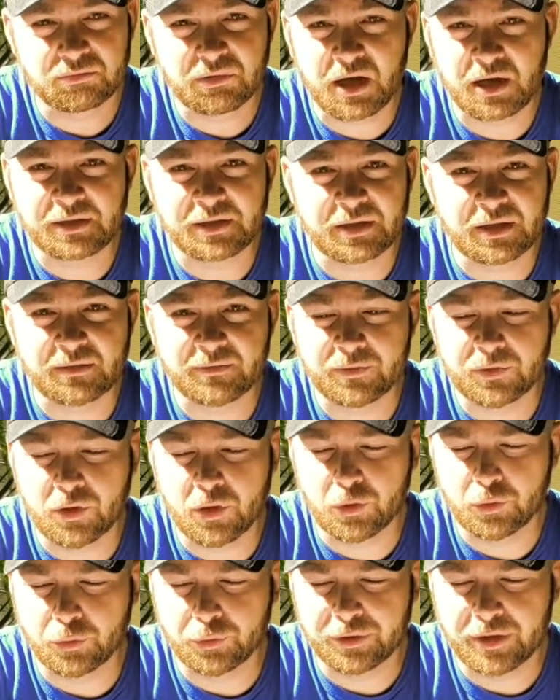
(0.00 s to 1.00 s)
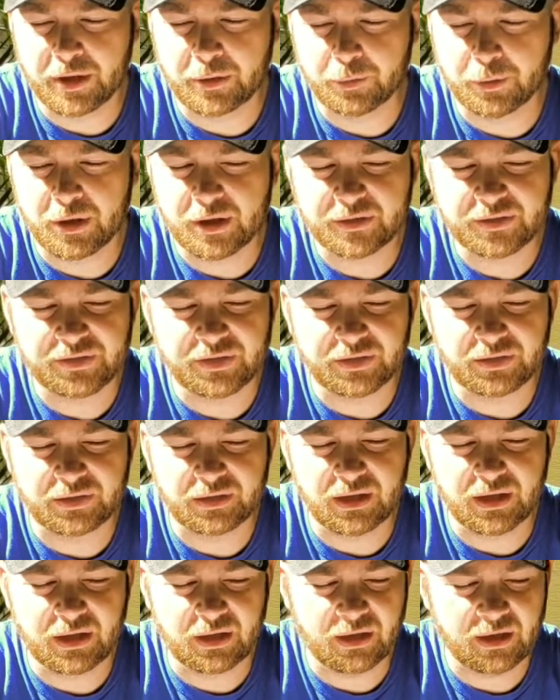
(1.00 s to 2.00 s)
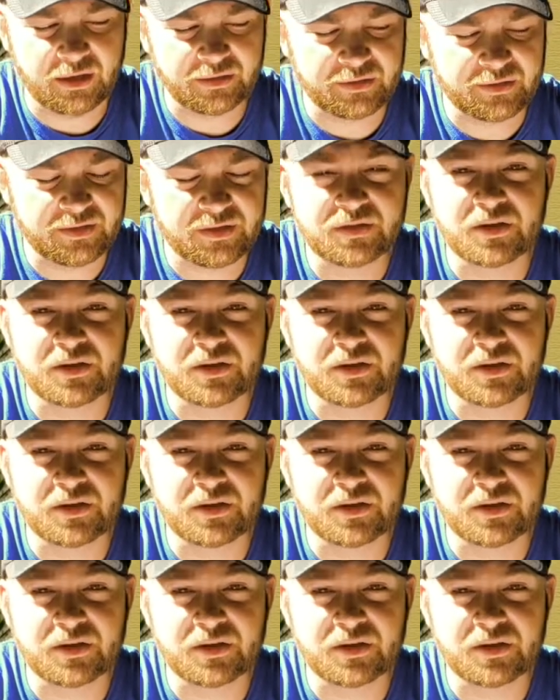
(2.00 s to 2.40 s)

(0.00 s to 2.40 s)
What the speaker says: I didn't even know who they were till I just